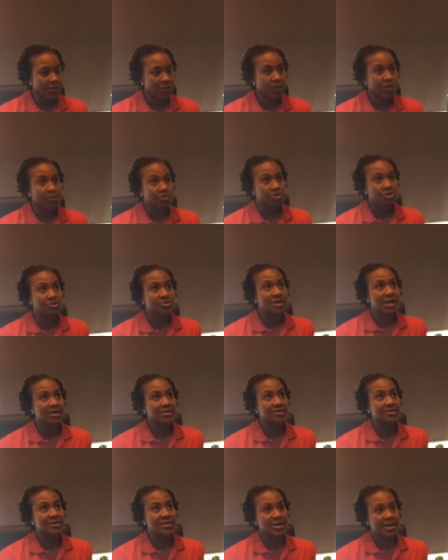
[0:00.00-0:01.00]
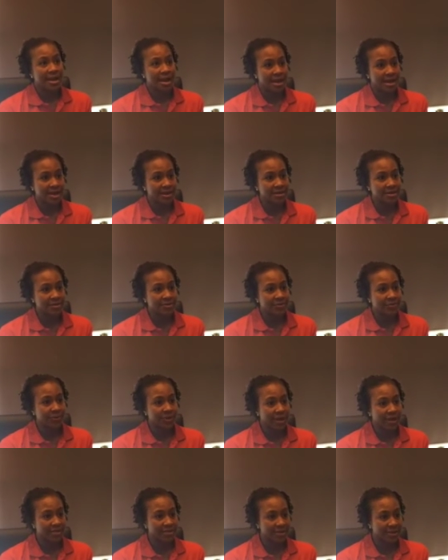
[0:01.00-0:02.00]
Well, 2009,
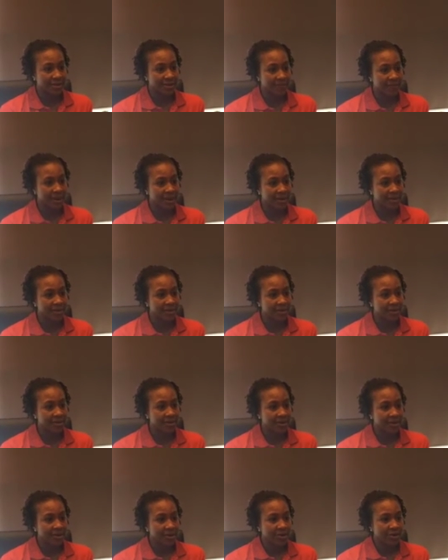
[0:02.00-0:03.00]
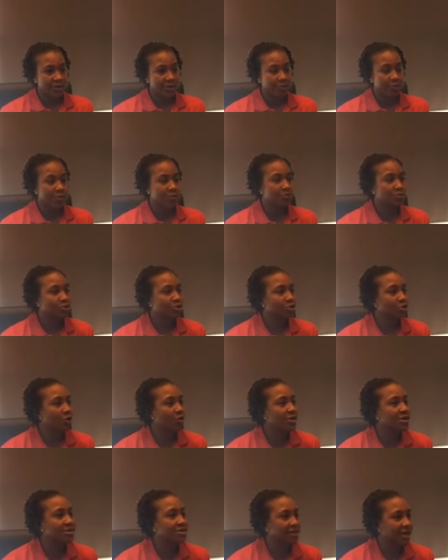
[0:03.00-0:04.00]
when I think about it, we were
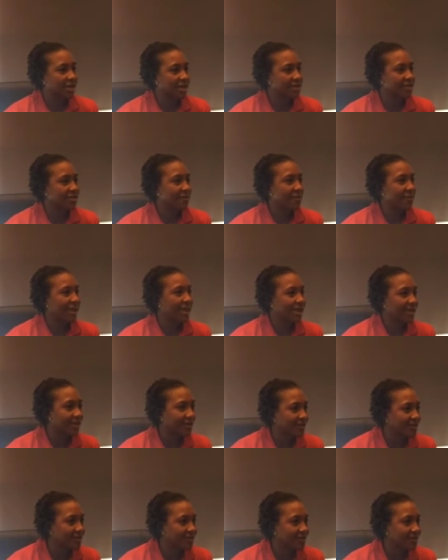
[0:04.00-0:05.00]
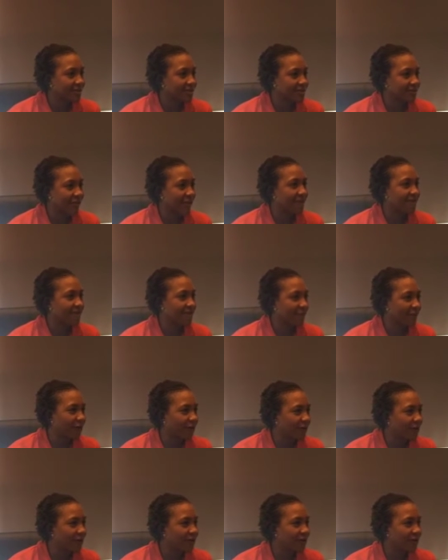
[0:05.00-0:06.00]
so excited to make it that
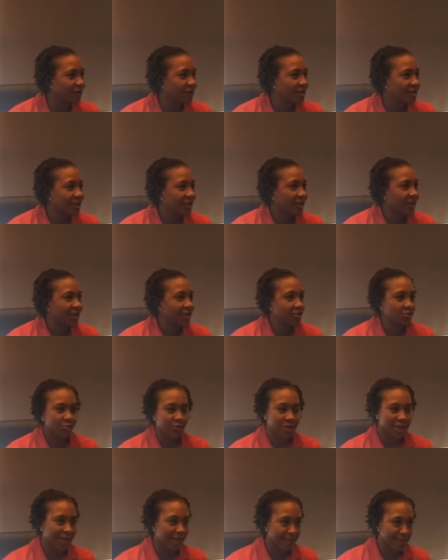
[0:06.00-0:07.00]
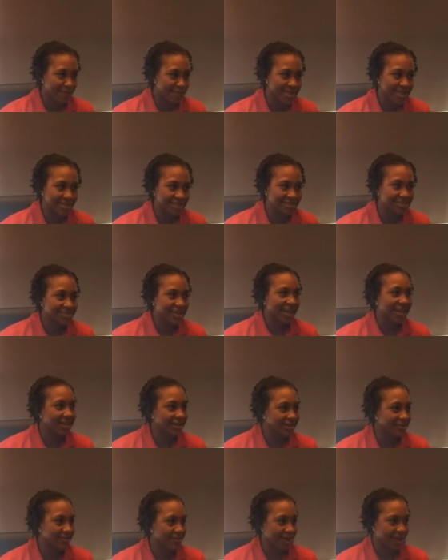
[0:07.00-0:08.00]
far. Okay. You can't be
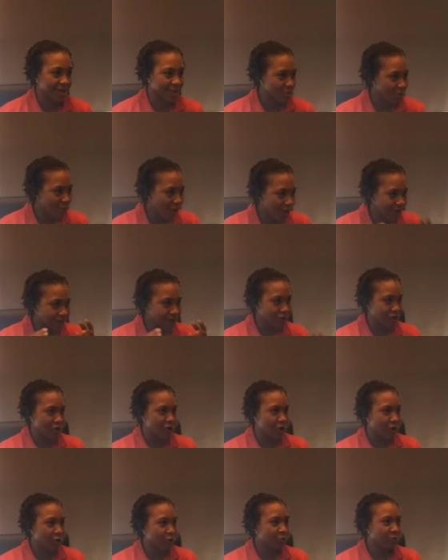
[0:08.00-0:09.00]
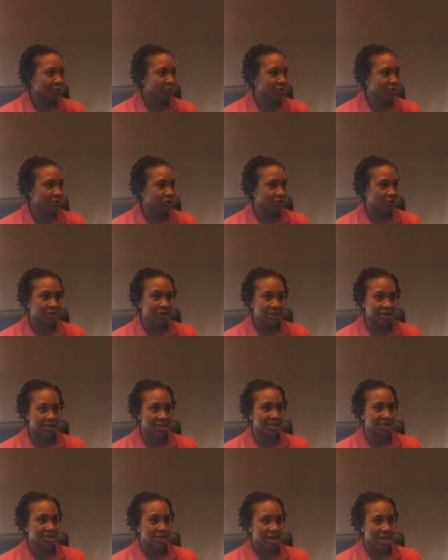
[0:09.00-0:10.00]
excited to make it. You have to know, you know,
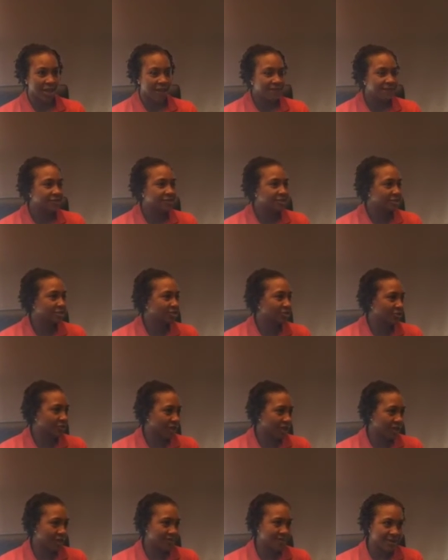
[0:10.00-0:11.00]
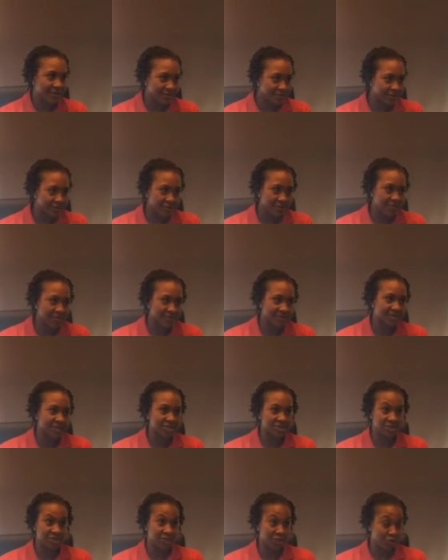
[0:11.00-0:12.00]
like every single game and every single
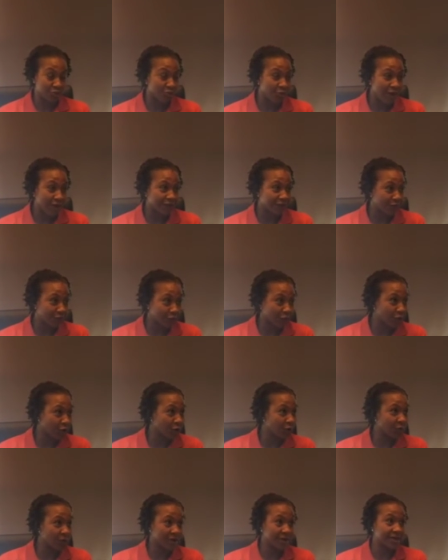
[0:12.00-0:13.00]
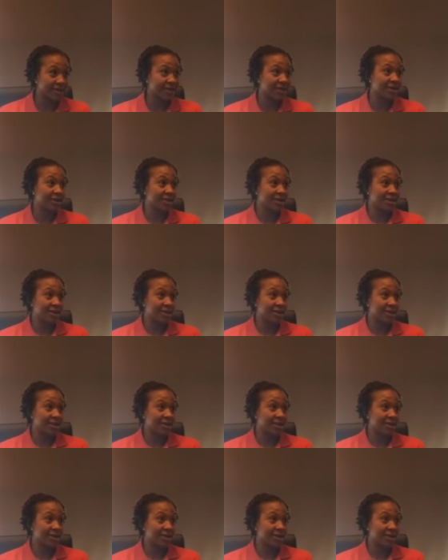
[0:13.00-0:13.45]
possession, like you have to go and